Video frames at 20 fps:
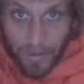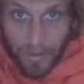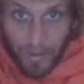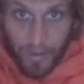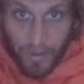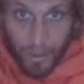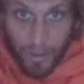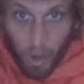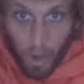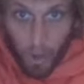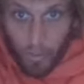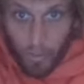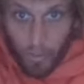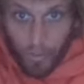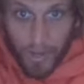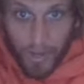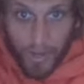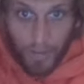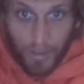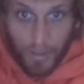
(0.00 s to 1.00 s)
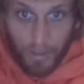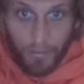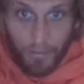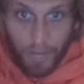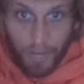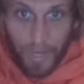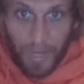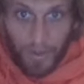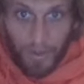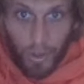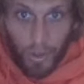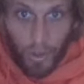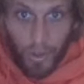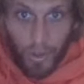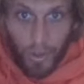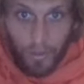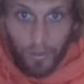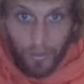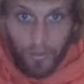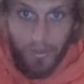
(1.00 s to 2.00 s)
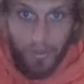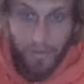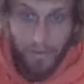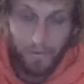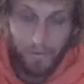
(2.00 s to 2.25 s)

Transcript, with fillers: the gold ring around Earth.